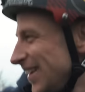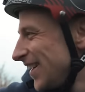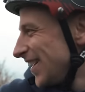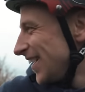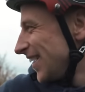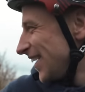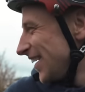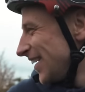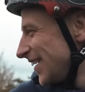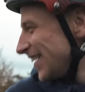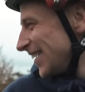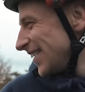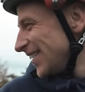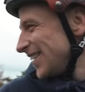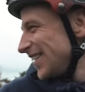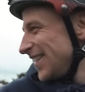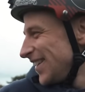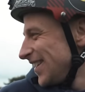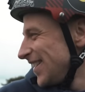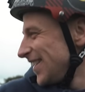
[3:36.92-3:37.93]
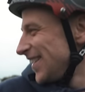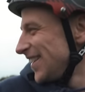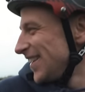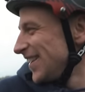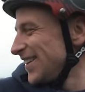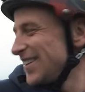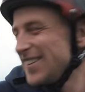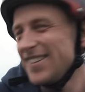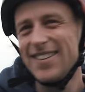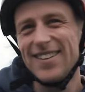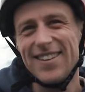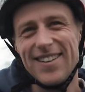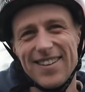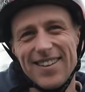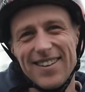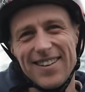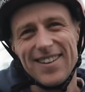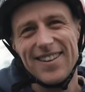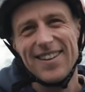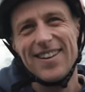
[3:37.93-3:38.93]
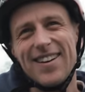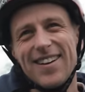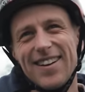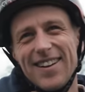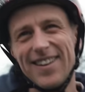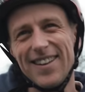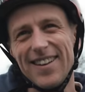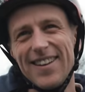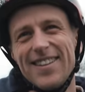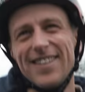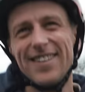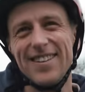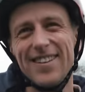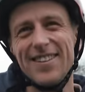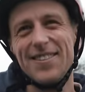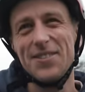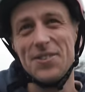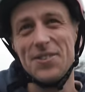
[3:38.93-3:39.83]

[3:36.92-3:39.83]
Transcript: I'll let you have like a test and then a go.